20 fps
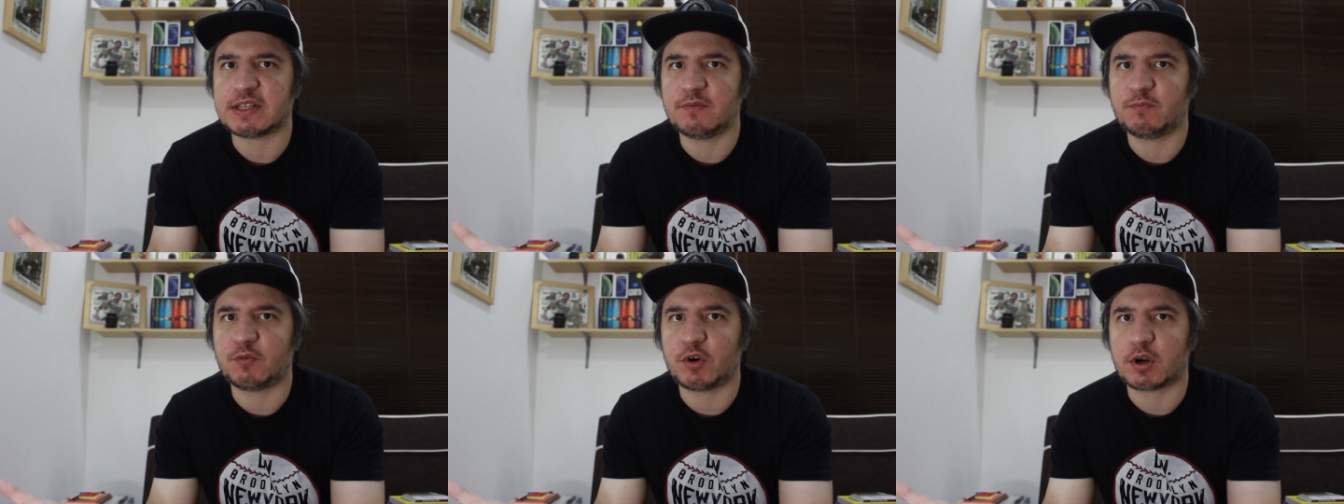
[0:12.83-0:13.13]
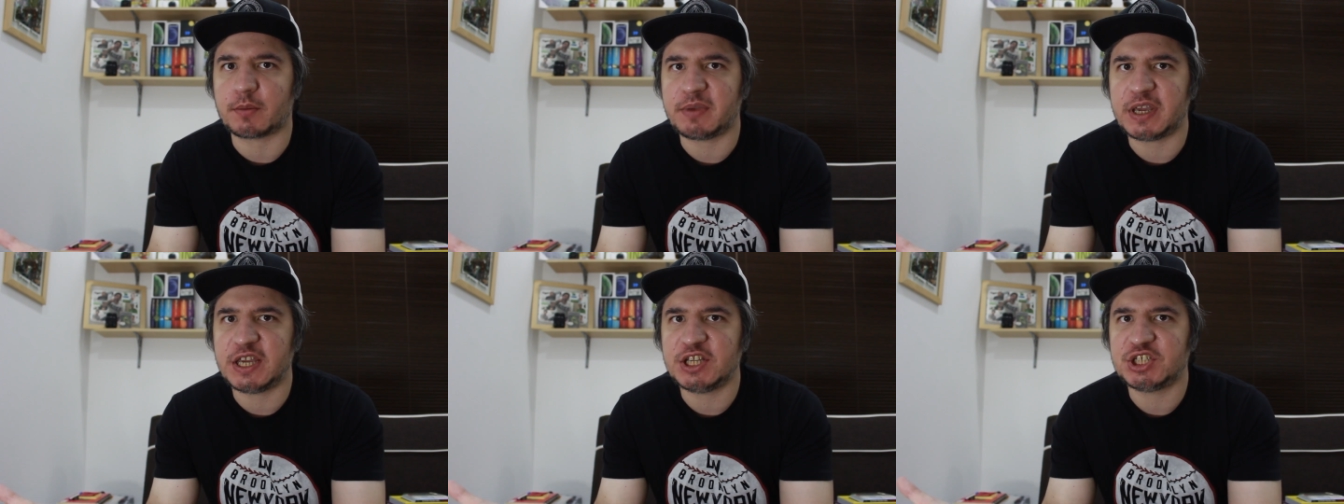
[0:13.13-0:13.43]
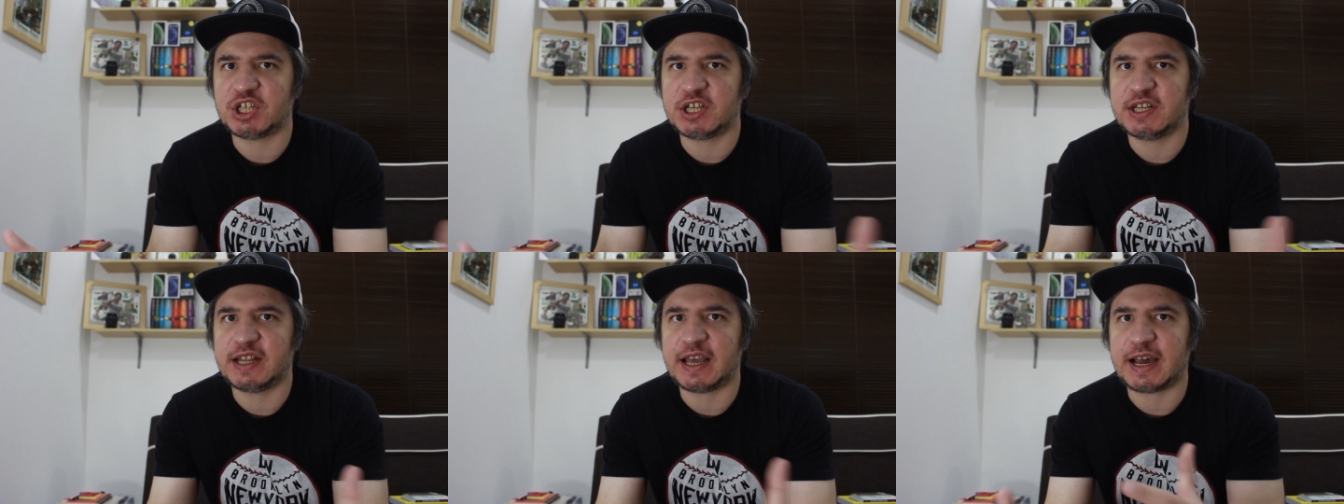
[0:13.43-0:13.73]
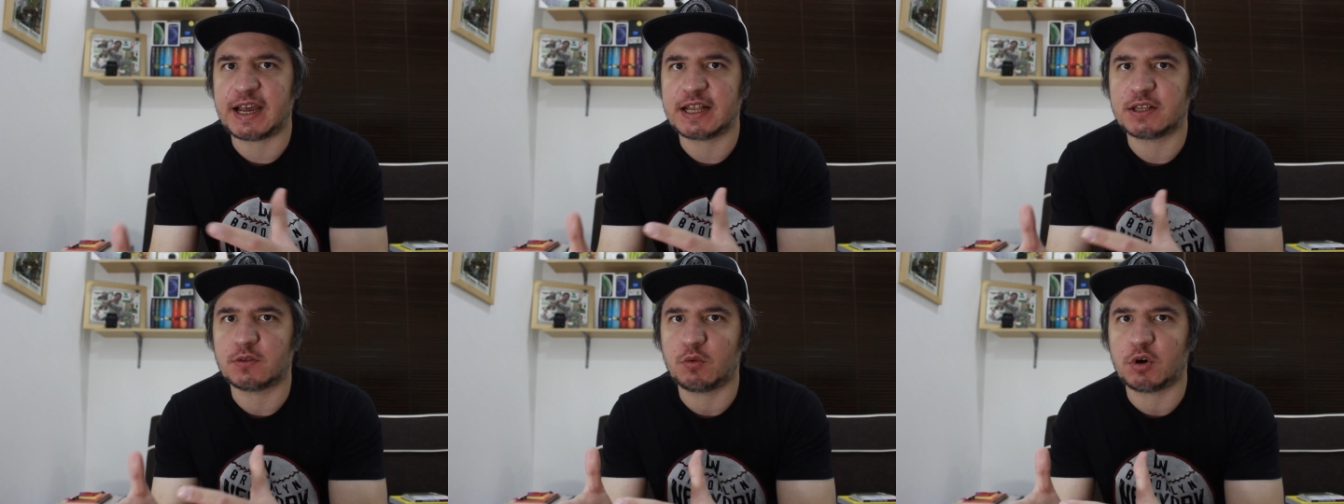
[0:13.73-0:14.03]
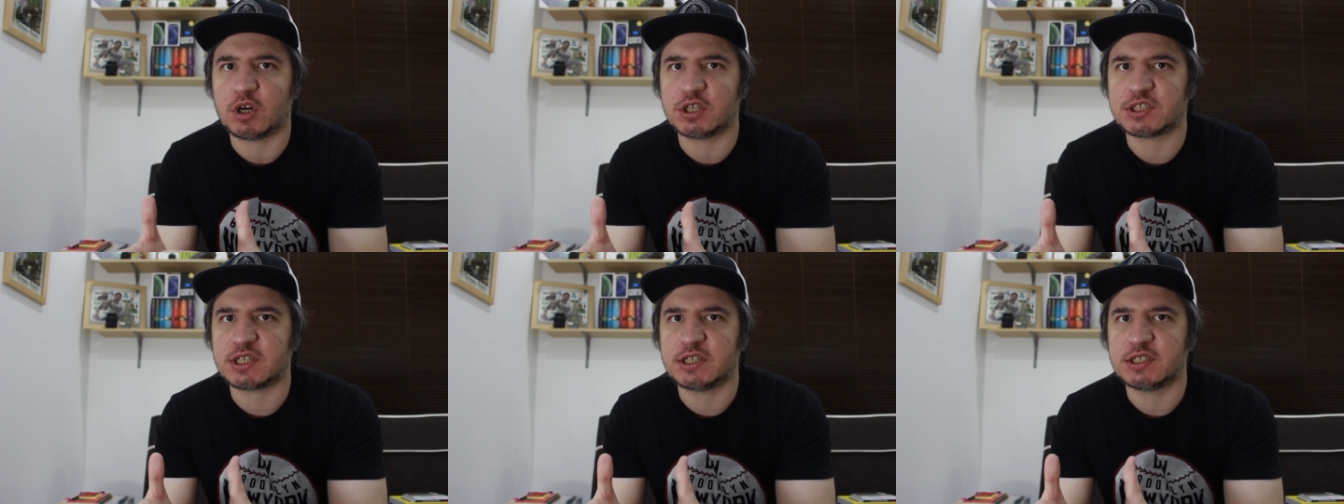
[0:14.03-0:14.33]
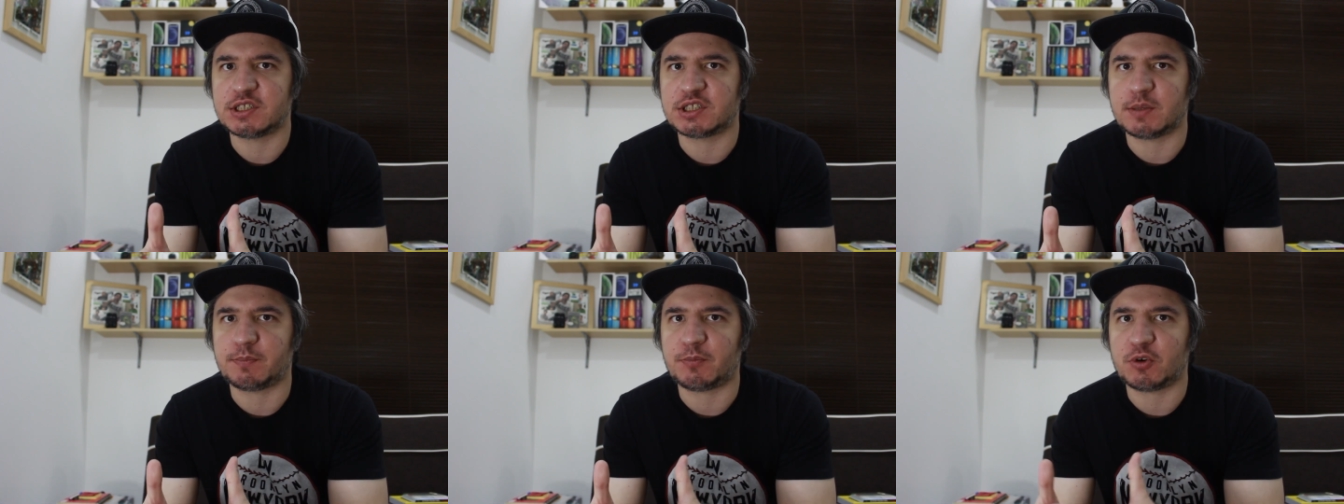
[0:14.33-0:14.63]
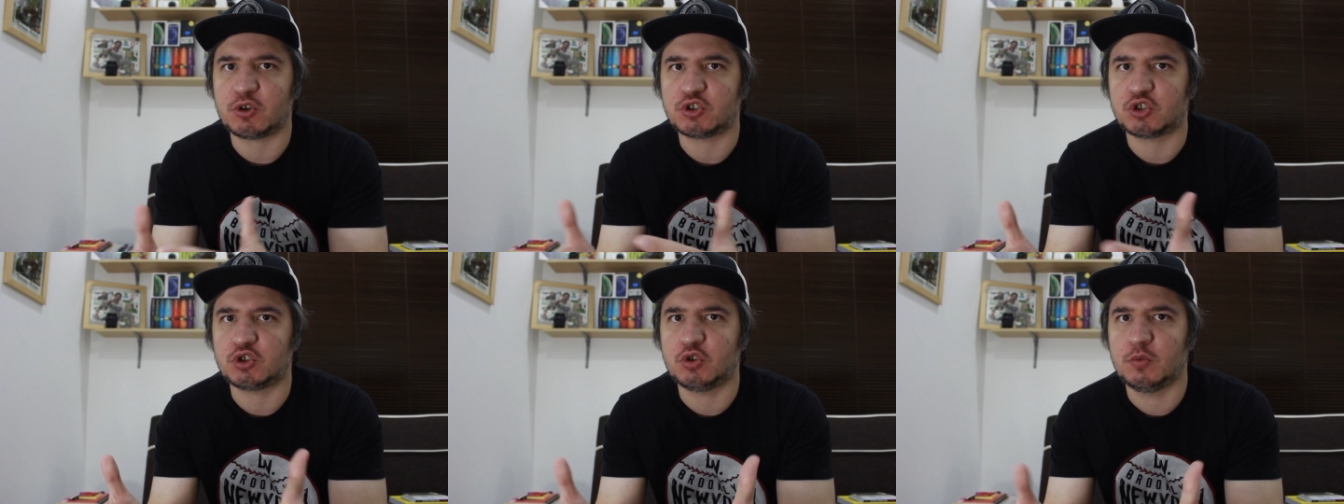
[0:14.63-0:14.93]
information that wasn't
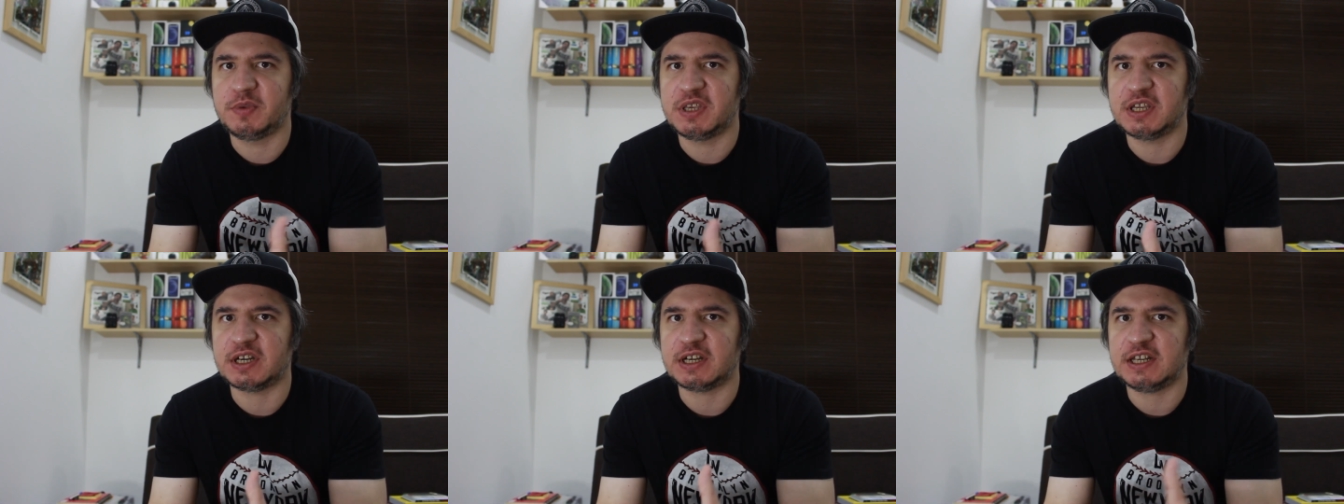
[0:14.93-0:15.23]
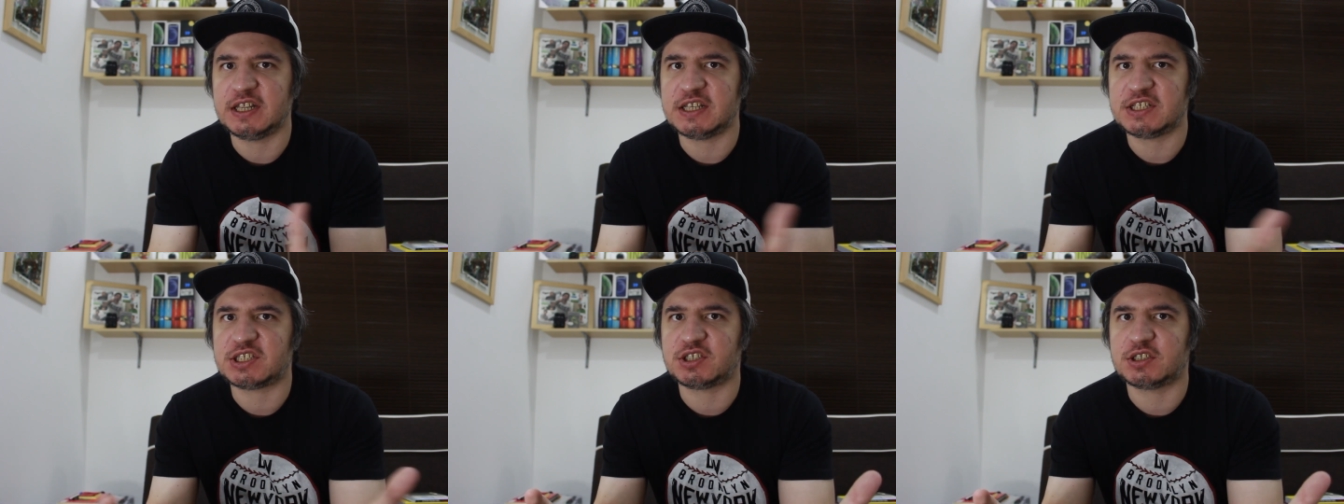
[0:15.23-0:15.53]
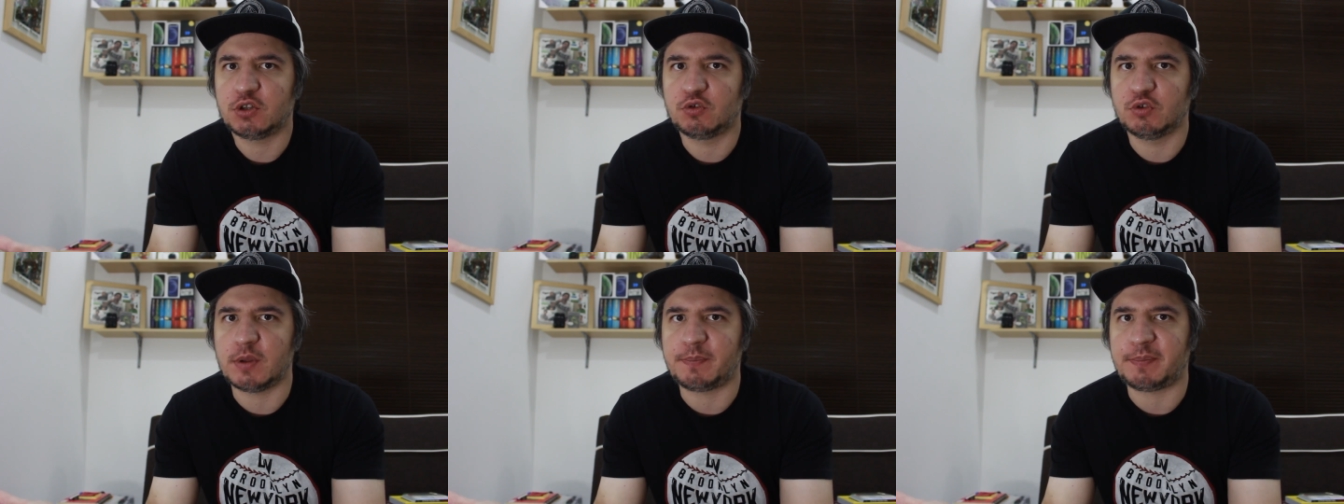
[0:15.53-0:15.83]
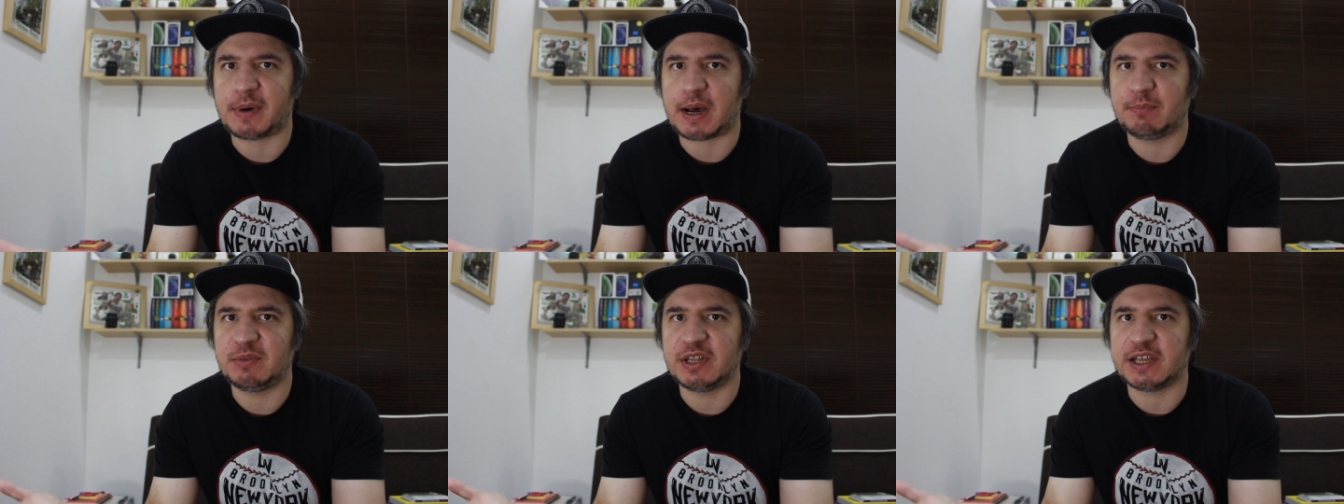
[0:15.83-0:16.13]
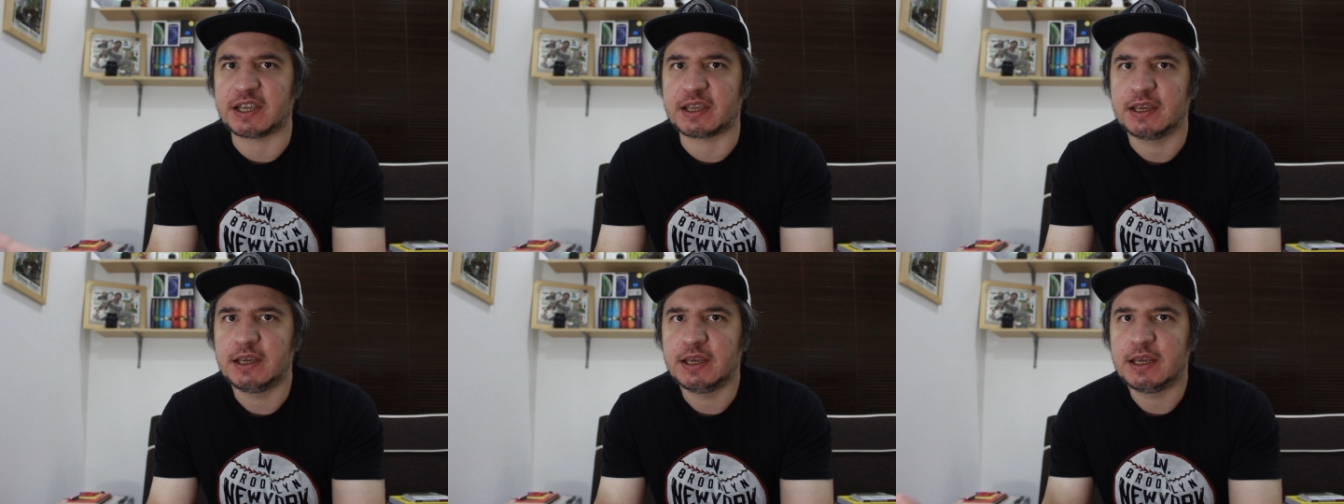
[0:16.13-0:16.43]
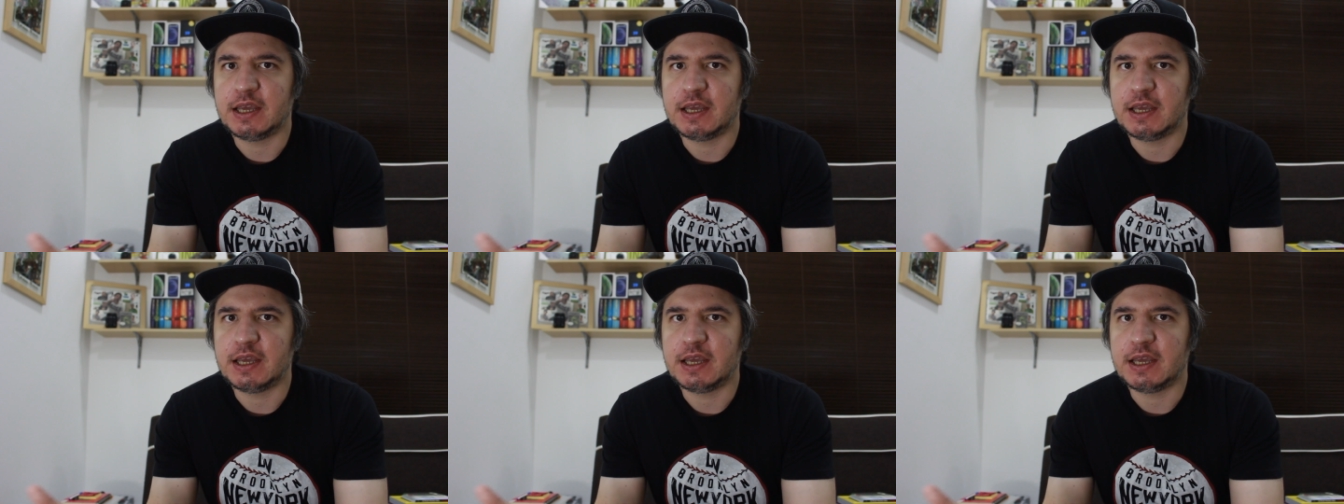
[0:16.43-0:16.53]
supposed to be released to the public.